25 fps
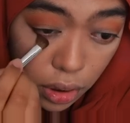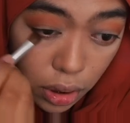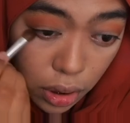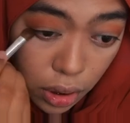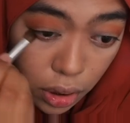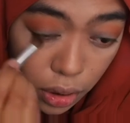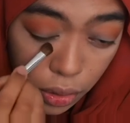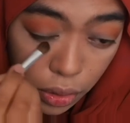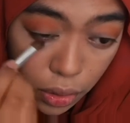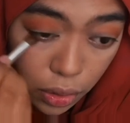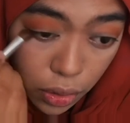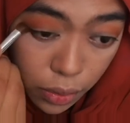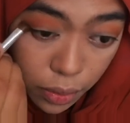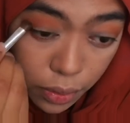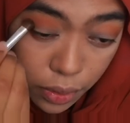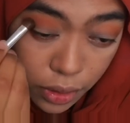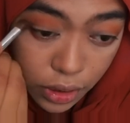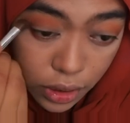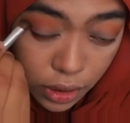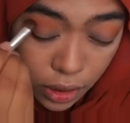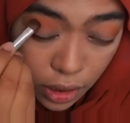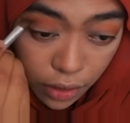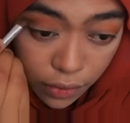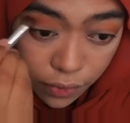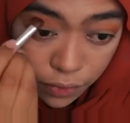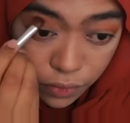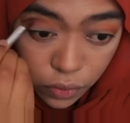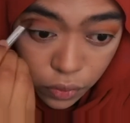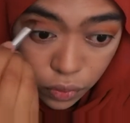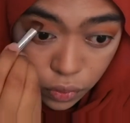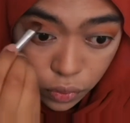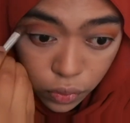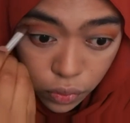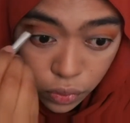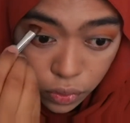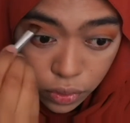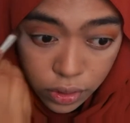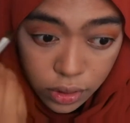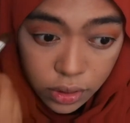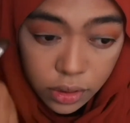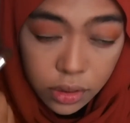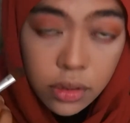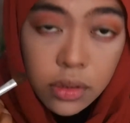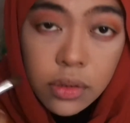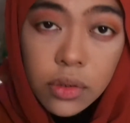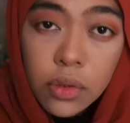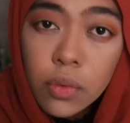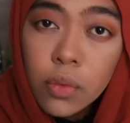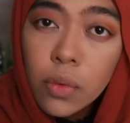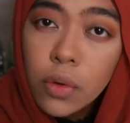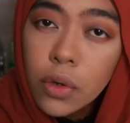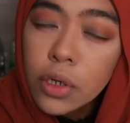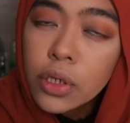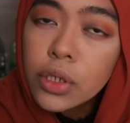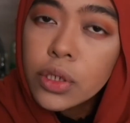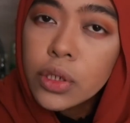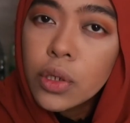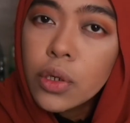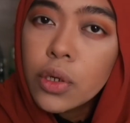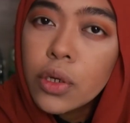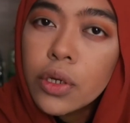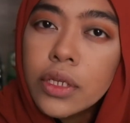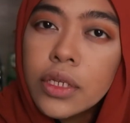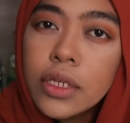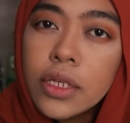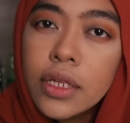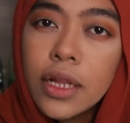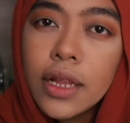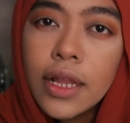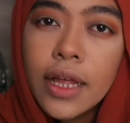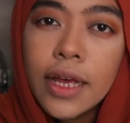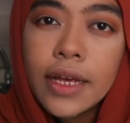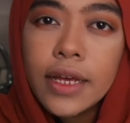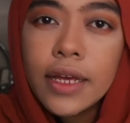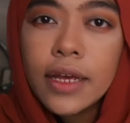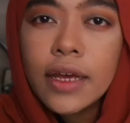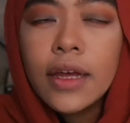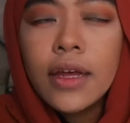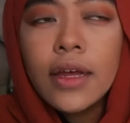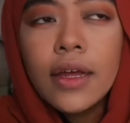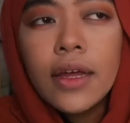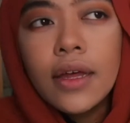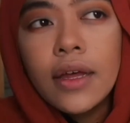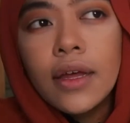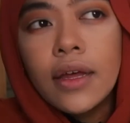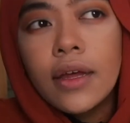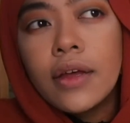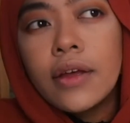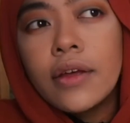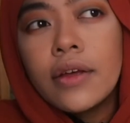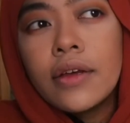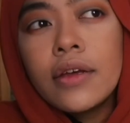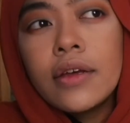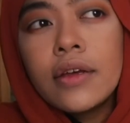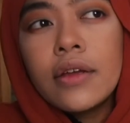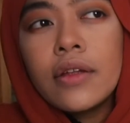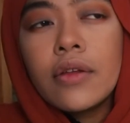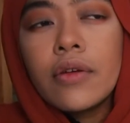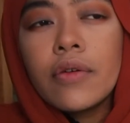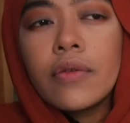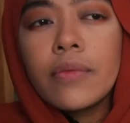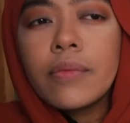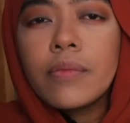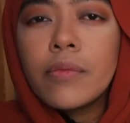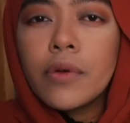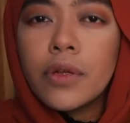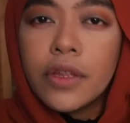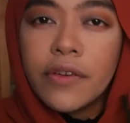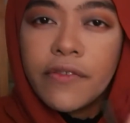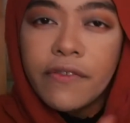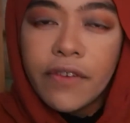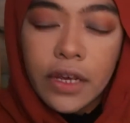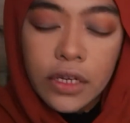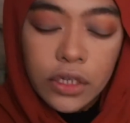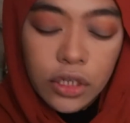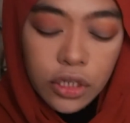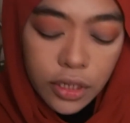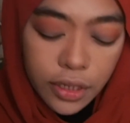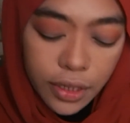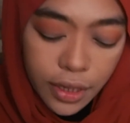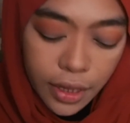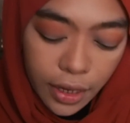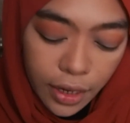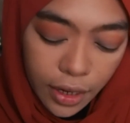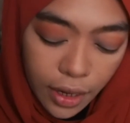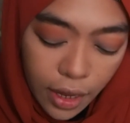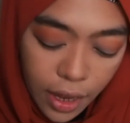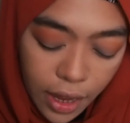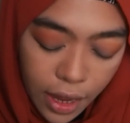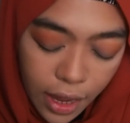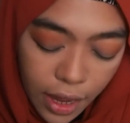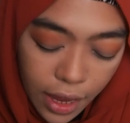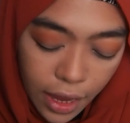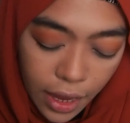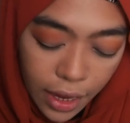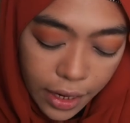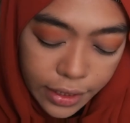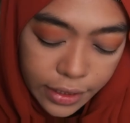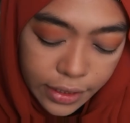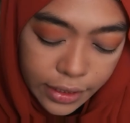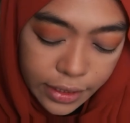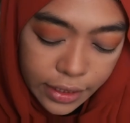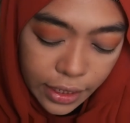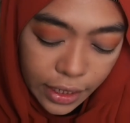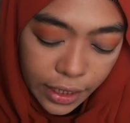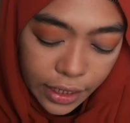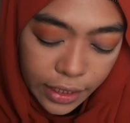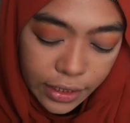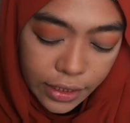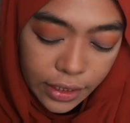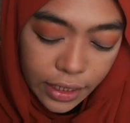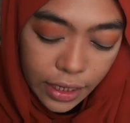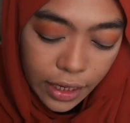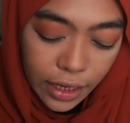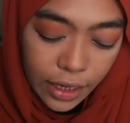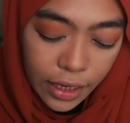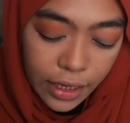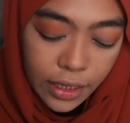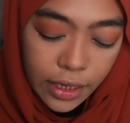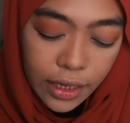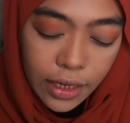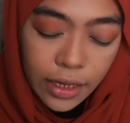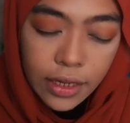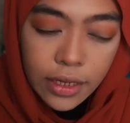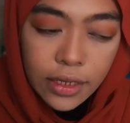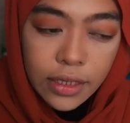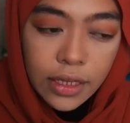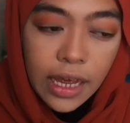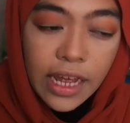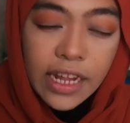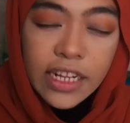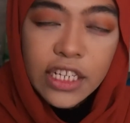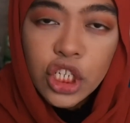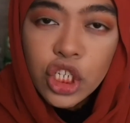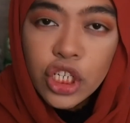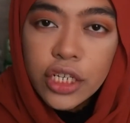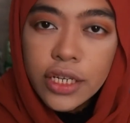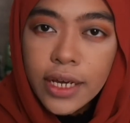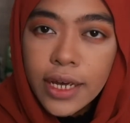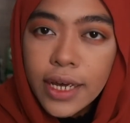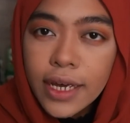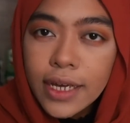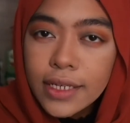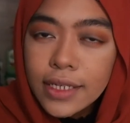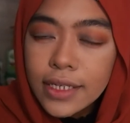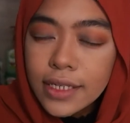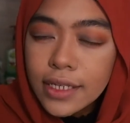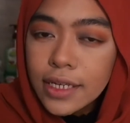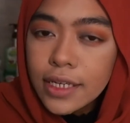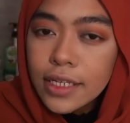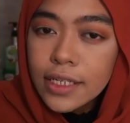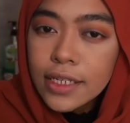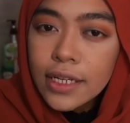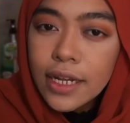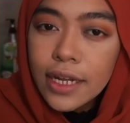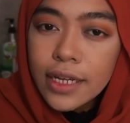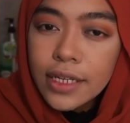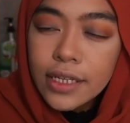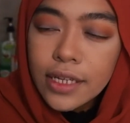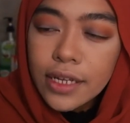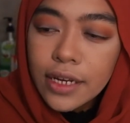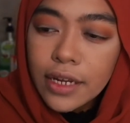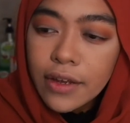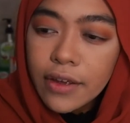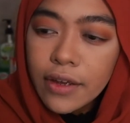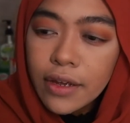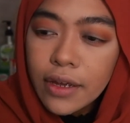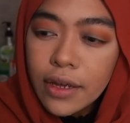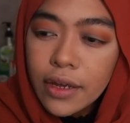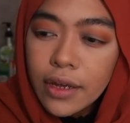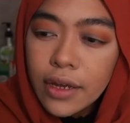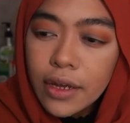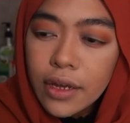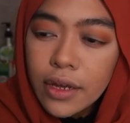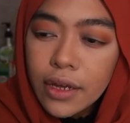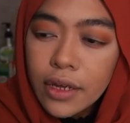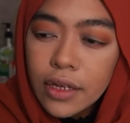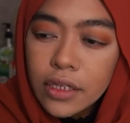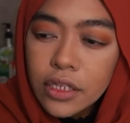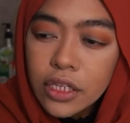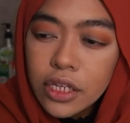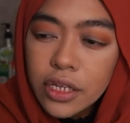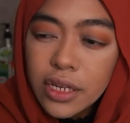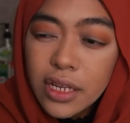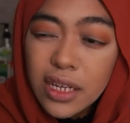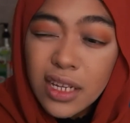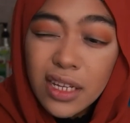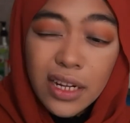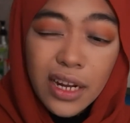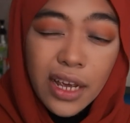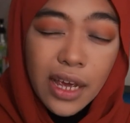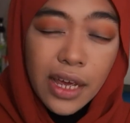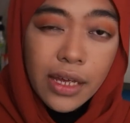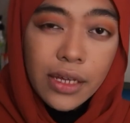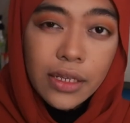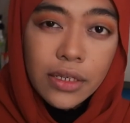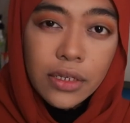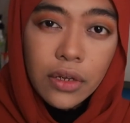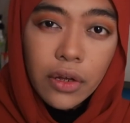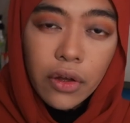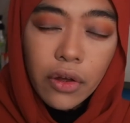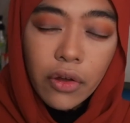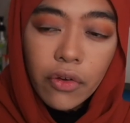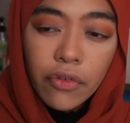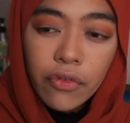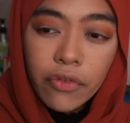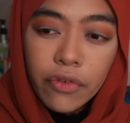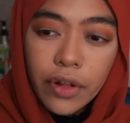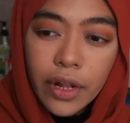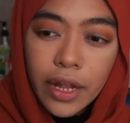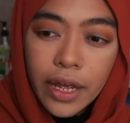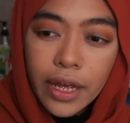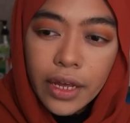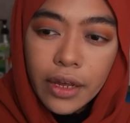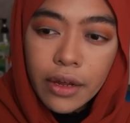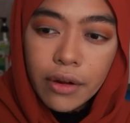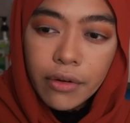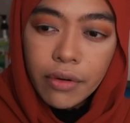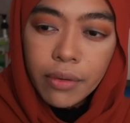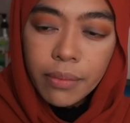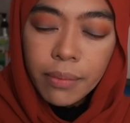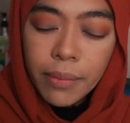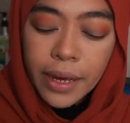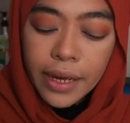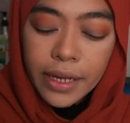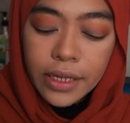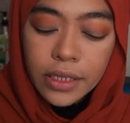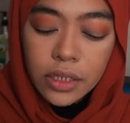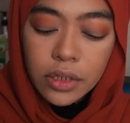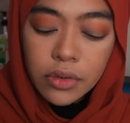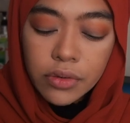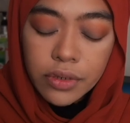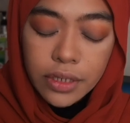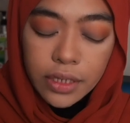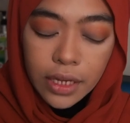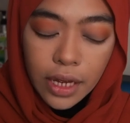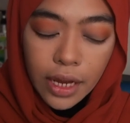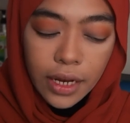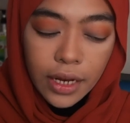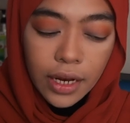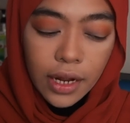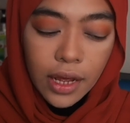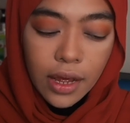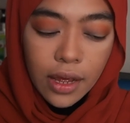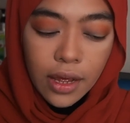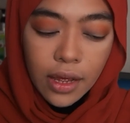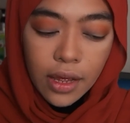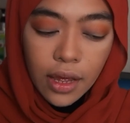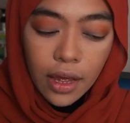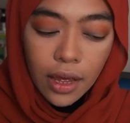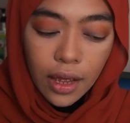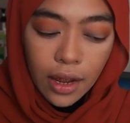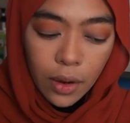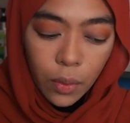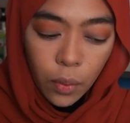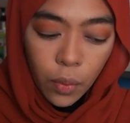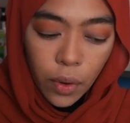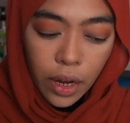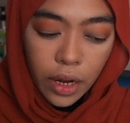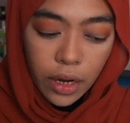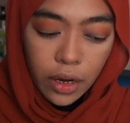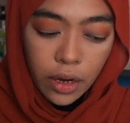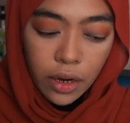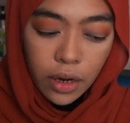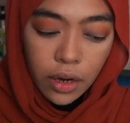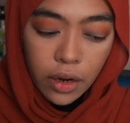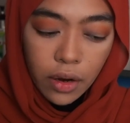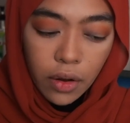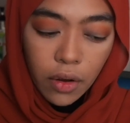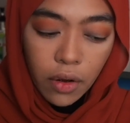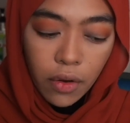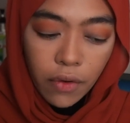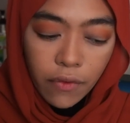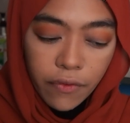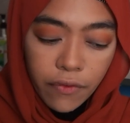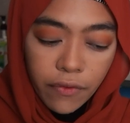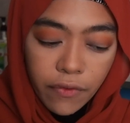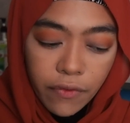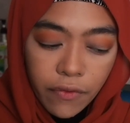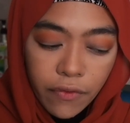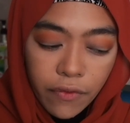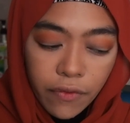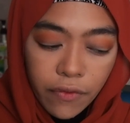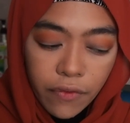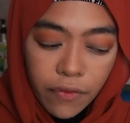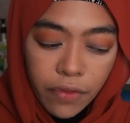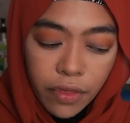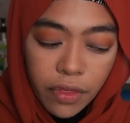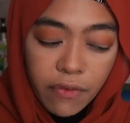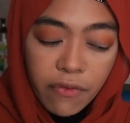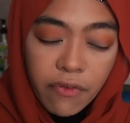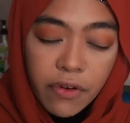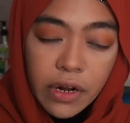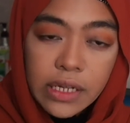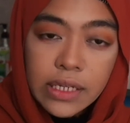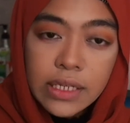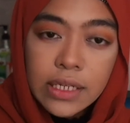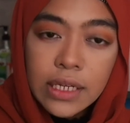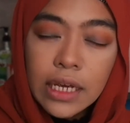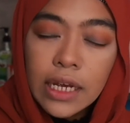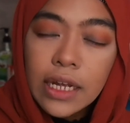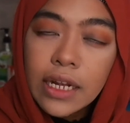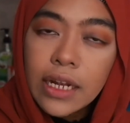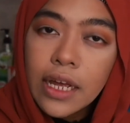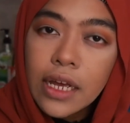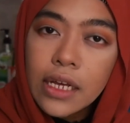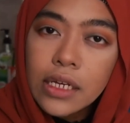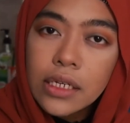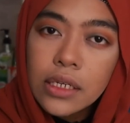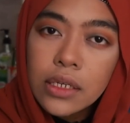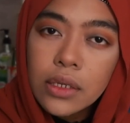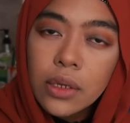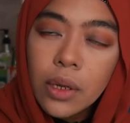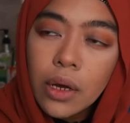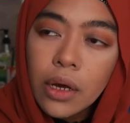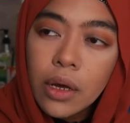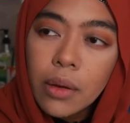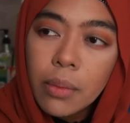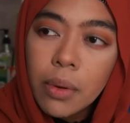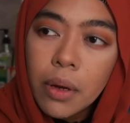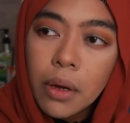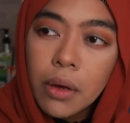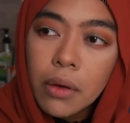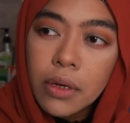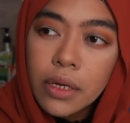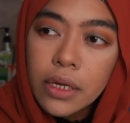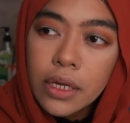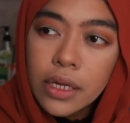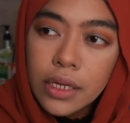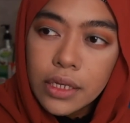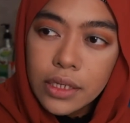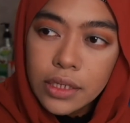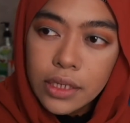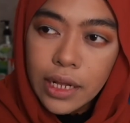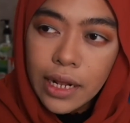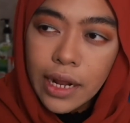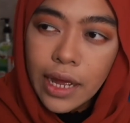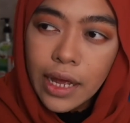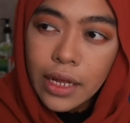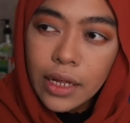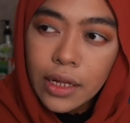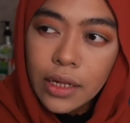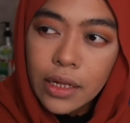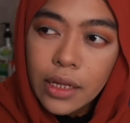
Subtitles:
YouTube and stuff to watch on like, you know, motivational thing, and she has this like 30 days of like mind's reset, and one of the first thing that she talk about is like